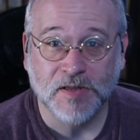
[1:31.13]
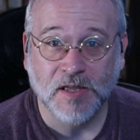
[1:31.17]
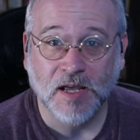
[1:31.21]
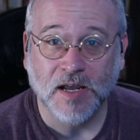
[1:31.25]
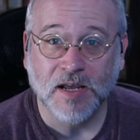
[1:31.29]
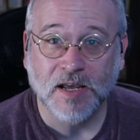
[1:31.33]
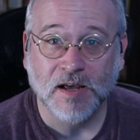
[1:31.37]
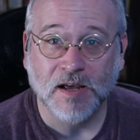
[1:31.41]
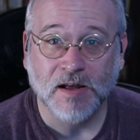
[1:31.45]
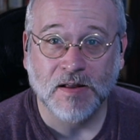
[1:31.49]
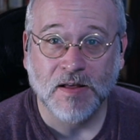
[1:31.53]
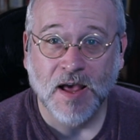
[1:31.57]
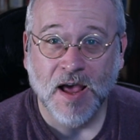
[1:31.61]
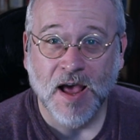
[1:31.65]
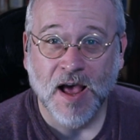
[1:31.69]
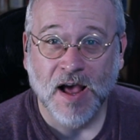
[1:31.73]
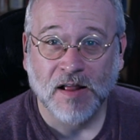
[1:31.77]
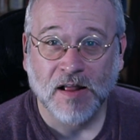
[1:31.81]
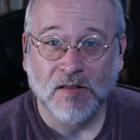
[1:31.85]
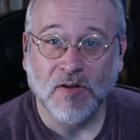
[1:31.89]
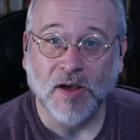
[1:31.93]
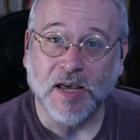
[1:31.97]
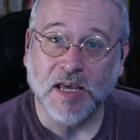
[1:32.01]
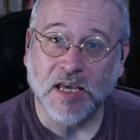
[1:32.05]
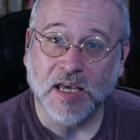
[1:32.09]
Think uh,
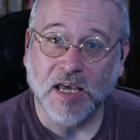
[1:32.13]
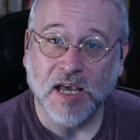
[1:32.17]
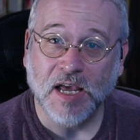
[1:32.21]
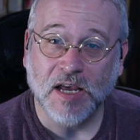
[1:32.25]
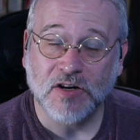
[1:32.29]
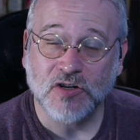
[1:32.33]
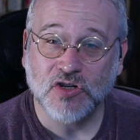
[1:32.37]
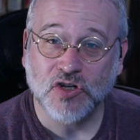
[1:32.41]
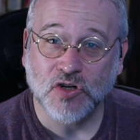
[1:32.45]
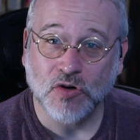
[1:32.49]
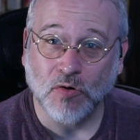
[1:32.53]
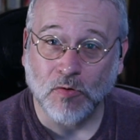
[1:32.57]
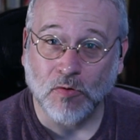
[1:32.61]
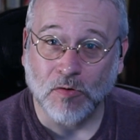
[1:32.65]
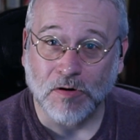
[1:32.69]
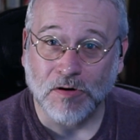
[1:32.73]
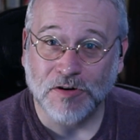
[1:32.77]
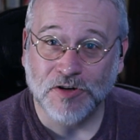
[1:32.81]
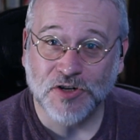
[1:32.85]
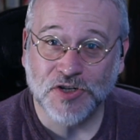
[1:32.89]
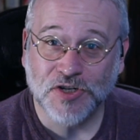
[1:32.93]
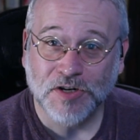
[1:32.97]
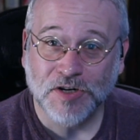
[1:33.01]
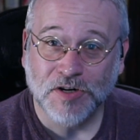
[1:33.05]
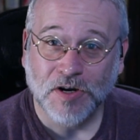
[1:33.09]
like King
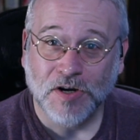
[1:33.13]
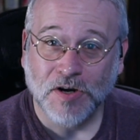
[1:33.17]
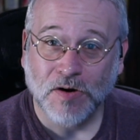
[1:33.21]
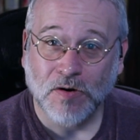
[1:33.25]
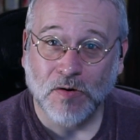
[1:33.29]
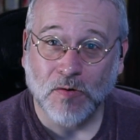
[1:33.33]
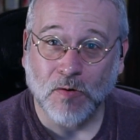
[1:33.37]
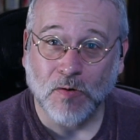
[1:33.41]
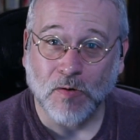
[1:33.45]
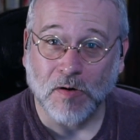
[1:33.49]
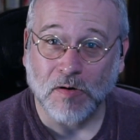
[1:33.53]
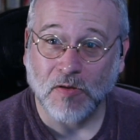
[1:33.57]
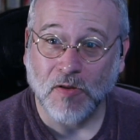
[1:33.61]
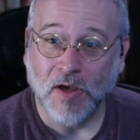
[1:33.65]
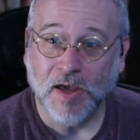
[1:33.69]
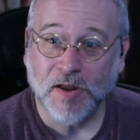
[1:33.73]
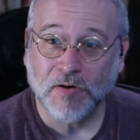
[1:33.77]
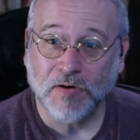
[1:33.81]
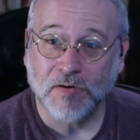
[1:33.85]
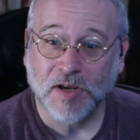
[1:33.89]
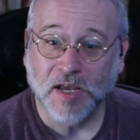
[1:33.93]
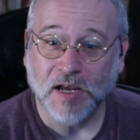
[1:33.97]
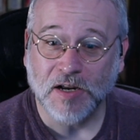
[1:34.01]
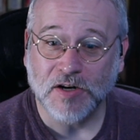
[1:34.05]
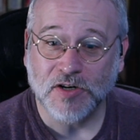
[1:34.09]
George or
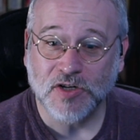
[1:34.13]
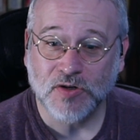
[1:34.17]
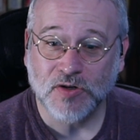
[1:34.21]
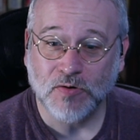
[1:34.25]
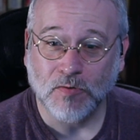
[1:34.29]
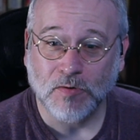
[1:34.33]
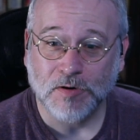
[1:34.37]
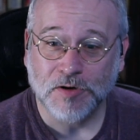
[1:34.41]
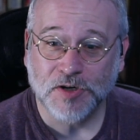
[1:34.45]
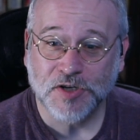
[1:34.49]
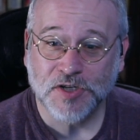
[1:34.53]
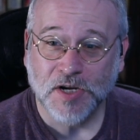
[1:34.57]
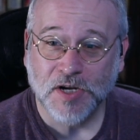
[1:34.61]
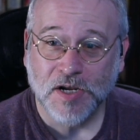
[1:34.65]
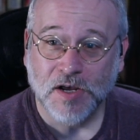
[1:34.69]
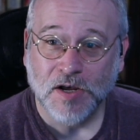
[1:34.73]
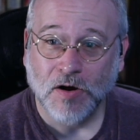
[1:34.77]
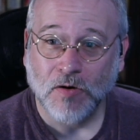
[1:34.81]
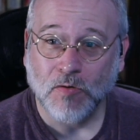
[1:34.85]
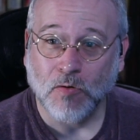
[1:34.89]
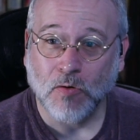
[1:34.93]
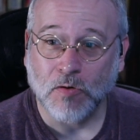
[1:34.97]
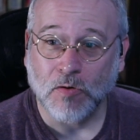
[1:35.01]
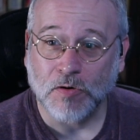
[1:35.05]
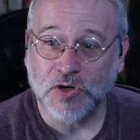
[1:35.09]
later King George
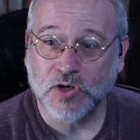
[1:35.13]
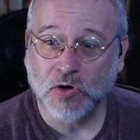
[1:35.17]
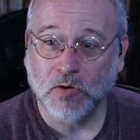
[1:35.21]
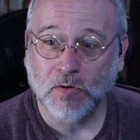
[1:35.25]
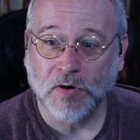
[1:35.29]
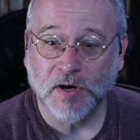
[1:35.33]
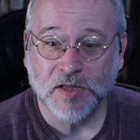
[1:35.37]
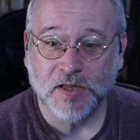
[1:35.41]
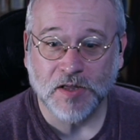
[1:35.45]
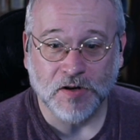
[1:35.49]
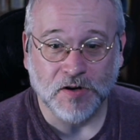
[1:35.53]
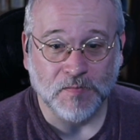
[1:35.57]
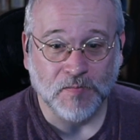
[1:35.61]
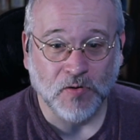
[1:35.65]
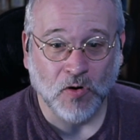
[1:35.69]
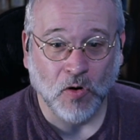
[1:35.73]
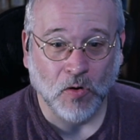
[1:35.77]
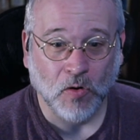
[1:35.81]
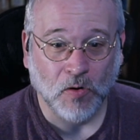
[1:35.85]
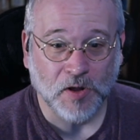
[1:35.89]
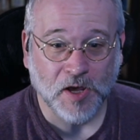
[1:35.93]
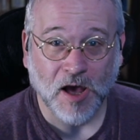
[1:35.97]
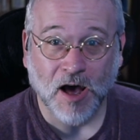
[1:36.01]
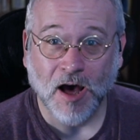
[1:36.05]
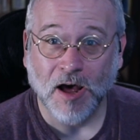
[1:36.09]
or during the
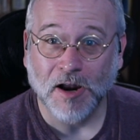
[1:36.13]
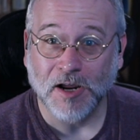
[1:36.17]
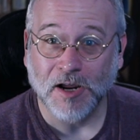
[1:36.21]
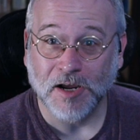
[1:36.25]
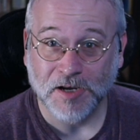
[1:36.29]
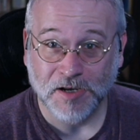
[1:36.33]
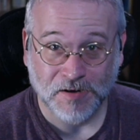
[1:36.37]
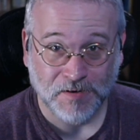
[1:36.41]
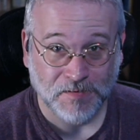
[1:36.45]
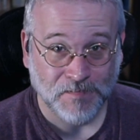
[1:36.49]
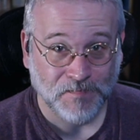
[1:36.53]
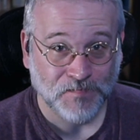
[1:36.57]
Napoleonic.